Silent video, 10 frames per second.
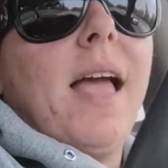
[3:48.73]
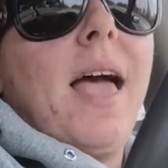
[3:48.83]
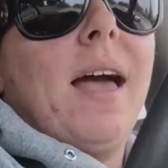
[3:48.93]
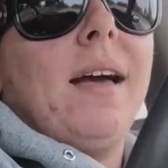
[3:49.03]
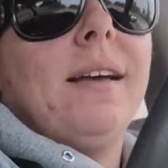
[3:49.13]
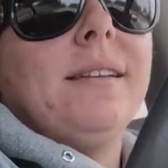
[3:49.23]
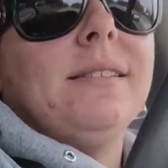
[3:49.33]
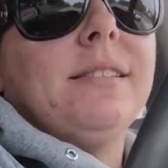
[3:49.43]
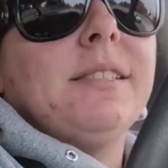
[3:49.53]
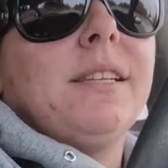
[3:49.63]

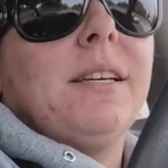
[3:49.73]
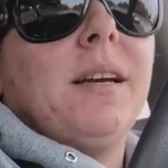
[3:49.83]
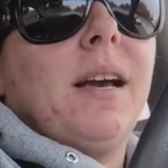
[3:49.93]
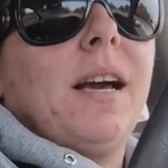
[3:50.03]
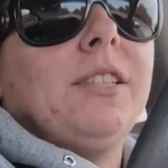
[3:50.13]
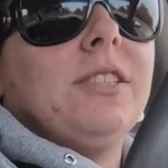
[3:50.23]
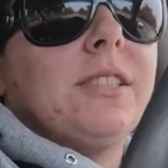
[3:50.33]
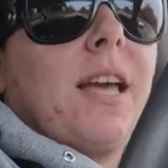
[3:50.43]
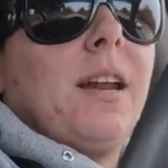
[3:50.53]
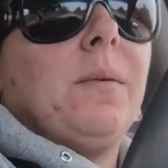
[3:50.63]
And I
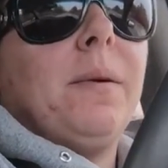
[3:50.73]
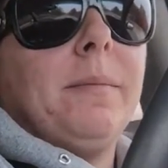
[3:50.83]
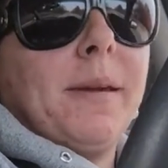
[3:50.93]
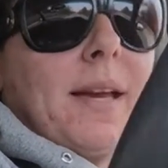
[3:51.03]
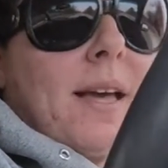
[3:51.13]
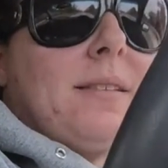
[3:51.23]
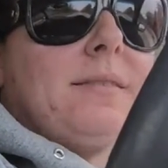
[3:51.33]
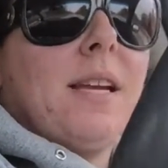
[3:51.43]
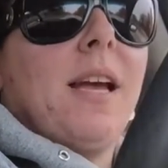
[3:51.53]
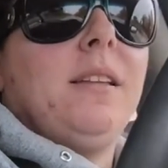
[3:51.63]
just kind of went with my gut.
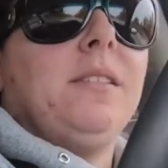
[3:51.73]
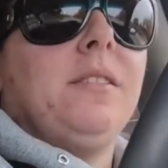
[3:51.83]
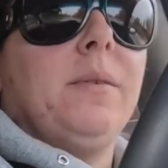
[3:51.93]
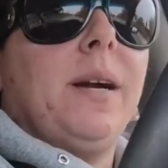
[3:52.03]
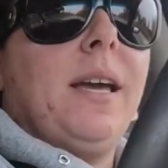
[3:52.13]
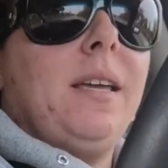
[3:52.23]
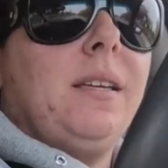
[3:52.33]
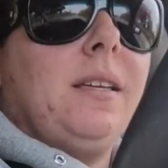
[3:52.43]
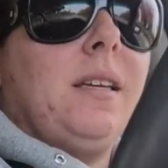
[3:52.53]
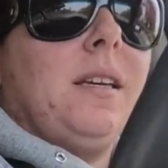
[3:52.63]
And you know what?
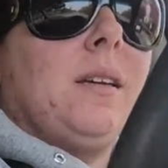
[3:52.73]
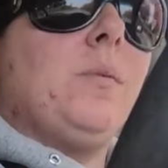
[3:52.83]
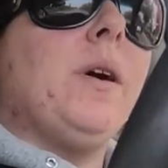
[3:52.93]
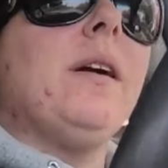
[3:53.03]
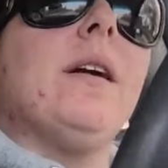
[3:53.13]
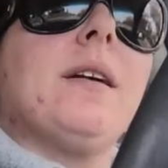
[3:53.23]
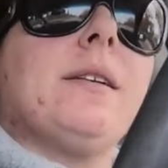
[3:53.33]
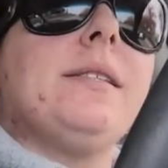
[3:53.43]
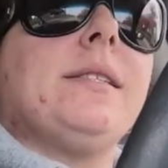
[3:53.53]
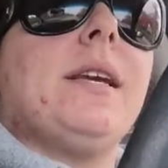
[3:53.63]
It
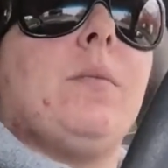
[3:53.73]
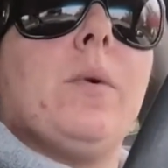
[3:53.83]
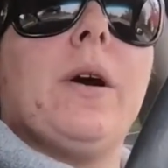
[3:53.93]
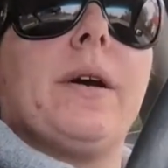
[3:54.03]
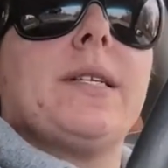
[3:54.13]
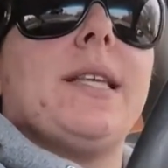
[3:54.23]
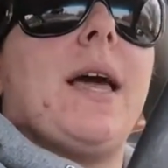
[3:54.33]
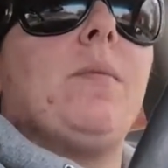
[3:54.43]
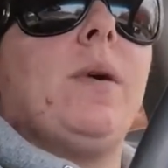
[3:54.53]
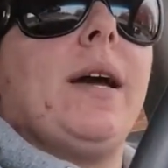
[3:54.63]
works. It works.
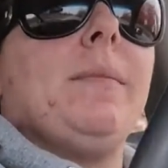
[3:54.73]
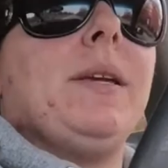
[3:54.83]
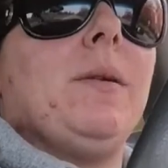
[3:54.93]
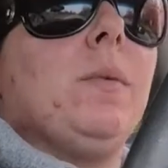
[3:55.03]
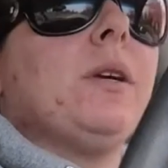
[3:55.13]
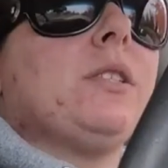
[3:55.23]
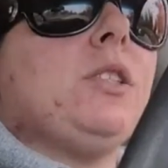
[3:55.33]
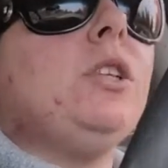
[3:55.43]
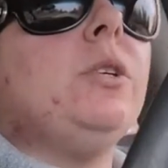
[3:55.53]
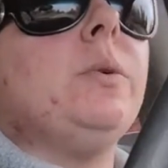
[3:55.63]
And why I mean it works
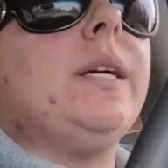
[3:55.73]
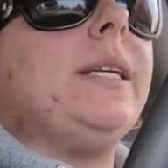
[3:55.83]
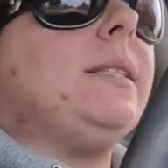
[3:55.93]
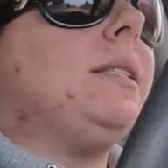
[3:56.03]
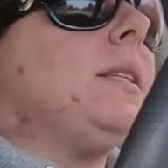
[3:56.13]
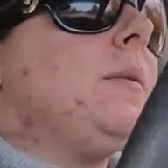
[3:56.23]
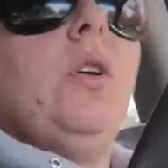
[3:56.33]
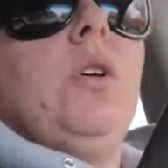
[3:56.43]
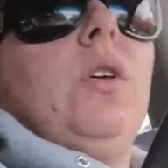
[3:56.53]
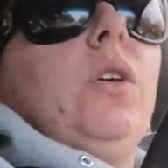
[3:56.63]
too is
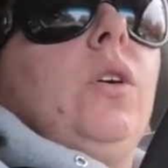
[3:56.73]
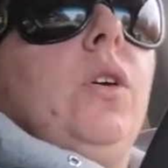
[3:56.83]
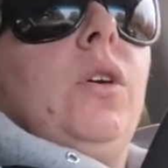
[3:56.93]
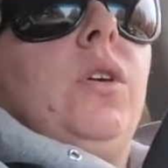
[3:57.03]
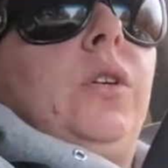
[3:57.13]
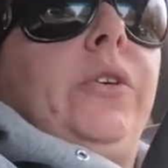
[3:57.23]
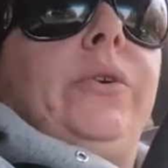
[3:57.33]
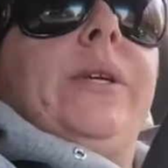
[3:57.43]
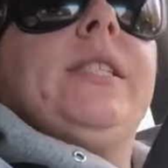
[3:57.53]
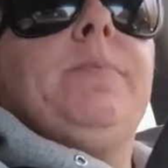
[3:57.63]

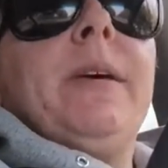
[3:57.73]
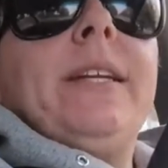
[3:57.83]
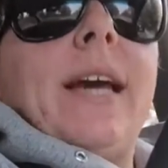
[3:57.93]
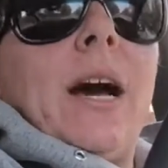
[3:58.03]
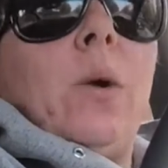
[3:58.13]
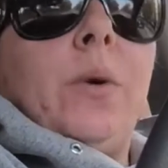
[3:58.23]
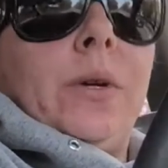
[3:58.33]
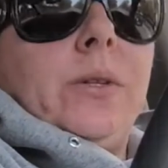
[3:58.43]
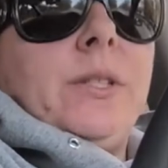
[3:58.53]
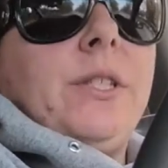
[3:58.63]
you could spend
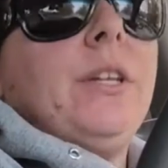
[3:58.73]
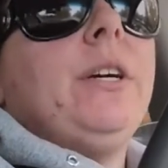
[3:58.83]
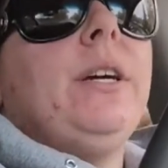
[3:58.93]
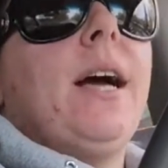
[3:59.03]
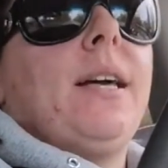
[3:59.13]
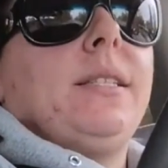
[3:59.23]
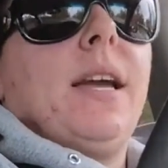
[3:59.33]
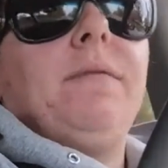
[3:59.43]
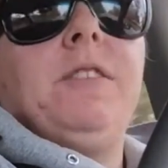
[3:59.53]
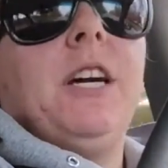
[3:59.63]
hours, as
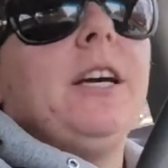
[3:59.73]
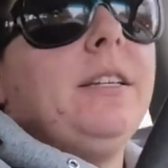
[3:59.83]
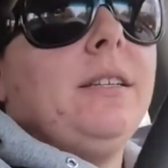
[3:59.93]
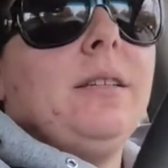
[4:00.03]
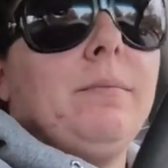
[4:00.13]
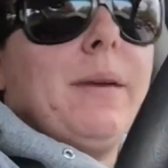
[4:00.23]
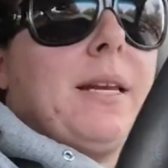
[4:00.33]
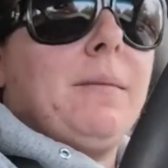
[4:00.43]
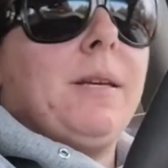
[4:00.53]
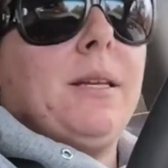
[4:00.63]
I've done
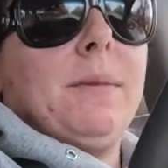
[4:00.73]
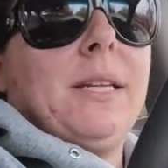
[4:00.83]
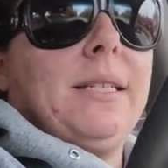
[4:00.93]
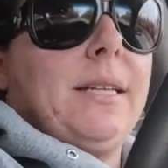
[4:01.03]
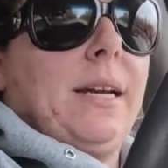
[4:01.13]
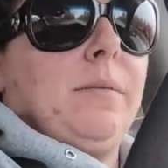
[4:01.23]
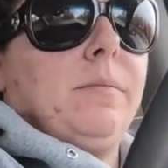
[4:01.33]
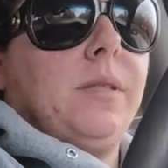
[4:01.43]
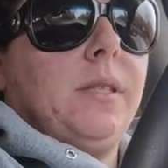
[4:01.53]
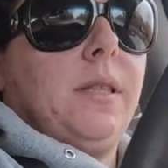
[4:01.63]
many, many, many
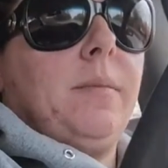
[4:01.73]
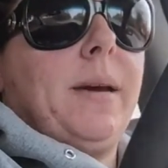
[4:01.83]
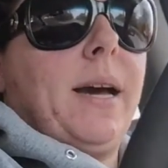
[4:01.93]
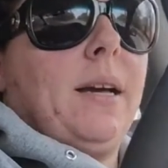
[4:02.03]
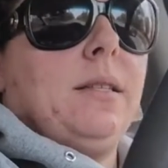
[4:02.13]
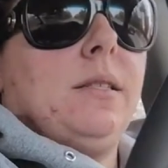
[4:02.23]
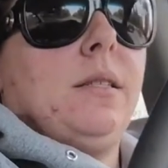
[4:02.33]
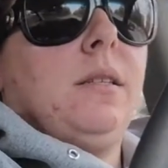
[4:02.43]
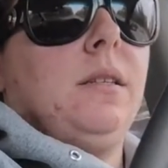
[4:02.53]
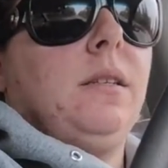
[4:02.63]
times in the
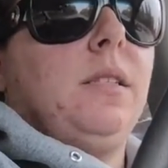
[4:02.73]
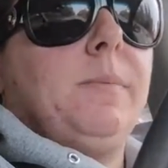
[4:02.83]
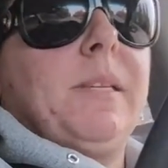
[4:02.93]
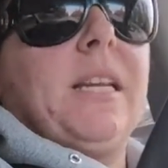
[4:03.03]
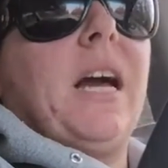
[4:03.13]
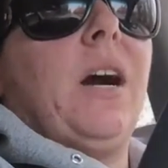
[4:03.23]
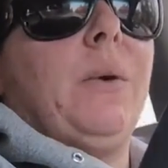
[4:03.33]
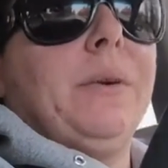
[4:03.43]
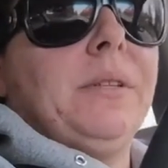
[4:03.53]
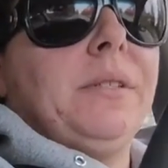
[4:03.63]
past, spend
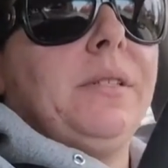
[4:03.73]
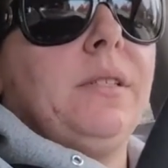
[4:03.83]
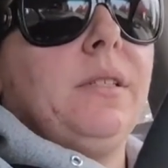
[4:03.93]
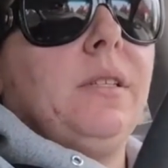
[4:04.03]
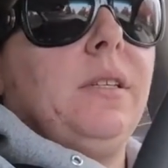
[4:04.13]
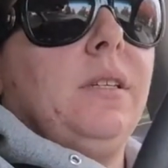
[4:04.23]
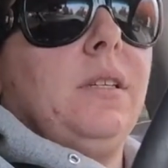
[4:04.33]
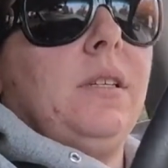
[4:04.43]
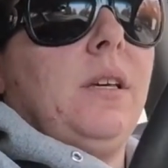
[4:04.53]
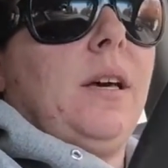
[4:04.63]
hours
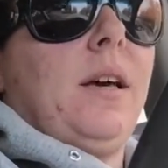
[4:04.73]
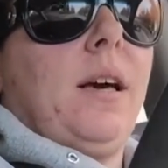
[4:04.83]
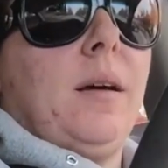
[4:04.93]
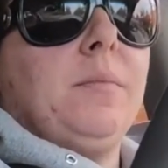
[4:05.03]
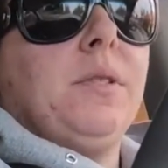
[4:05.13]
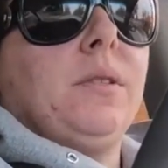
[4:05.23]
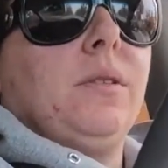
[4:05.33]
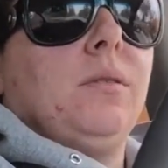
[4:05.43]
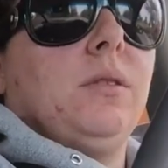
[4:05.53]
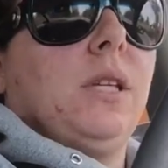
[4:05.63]

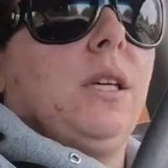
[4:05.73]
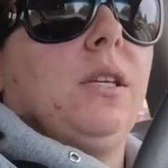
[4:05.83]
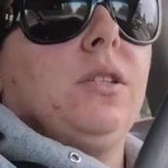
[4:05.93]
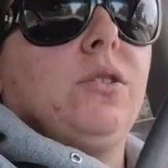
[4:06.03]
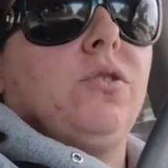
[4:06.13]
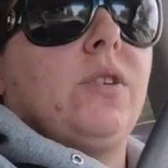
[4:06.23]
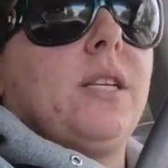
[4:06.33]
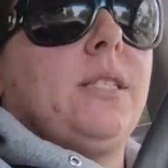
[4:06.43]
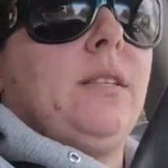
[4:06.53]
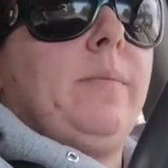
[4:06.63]
absolutely
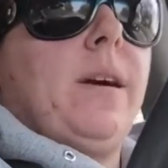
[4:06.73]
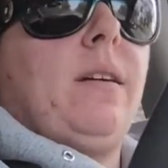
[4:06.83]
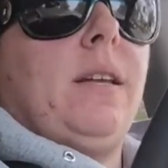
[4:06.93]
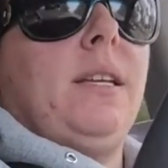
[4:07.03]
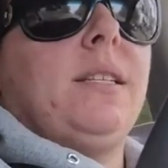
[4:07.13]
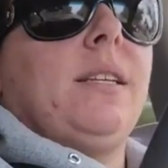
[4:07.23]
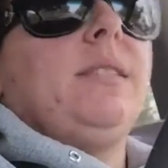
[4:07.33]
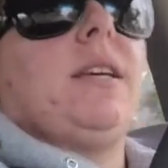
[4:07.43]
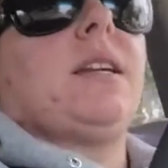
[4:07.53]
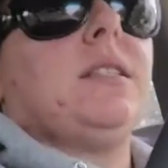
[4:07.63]
stressing about it and
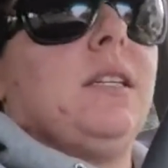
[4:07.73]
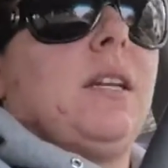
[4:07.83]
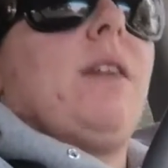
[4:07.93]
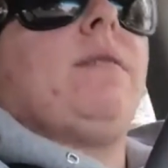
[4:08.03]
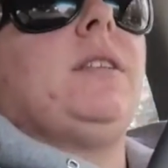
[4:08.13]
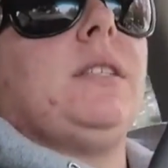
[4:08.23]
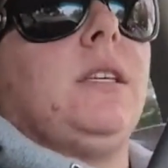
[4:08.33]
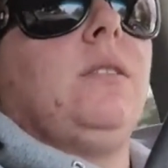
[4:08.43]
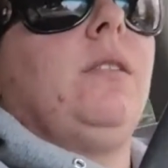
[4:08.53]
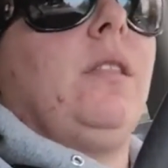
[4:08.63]
dissecting every
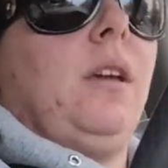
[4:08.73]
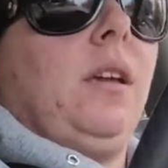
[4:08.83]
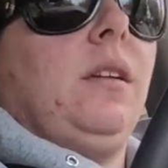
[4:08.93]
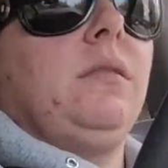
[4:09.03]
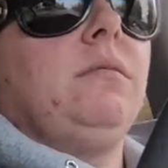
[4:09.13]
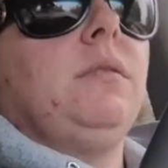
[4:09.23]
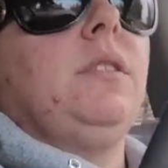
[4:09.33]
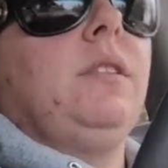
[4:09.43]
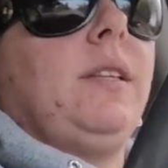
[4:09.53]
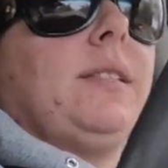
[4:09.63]
single thing
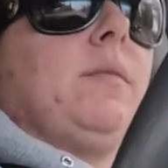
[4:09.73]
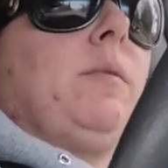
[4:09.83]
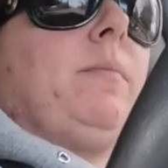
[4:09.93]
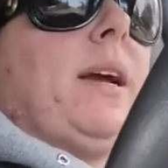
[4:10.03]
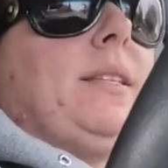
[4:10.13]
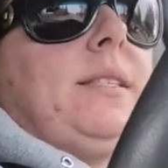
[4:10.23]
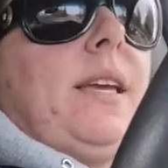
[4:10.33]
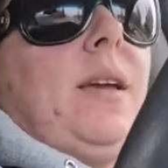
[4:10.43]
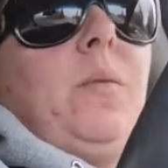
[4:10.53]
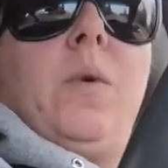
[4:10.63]
that someone might
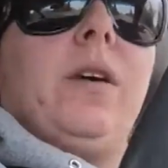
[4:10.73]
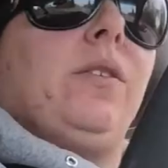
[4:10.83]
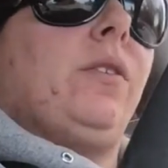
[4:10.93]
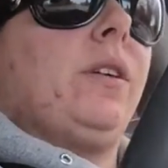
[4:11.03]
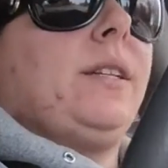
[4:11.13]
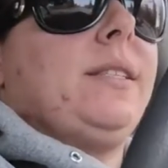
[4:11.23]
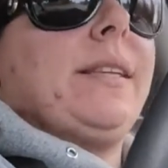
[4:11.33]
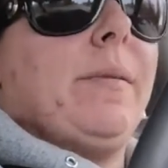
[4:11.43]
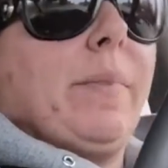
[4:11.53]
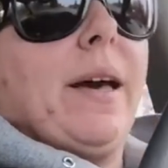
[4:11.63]
say and what you're going to
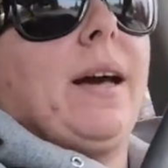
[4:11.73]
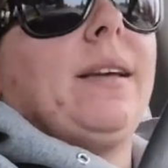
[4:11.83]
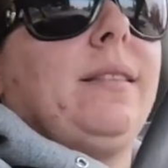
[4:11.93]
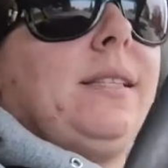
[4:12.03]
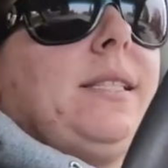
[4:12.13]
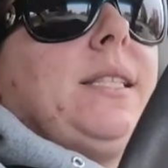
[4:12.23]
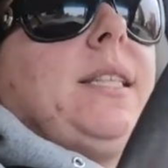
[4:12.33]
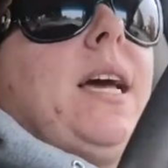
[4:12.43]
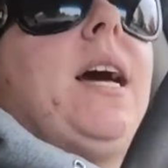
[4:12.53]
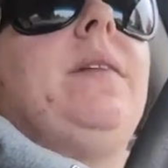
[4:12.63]
say back and this and
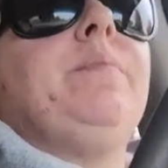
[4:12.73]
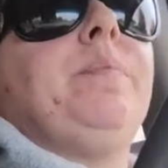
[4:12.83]
that.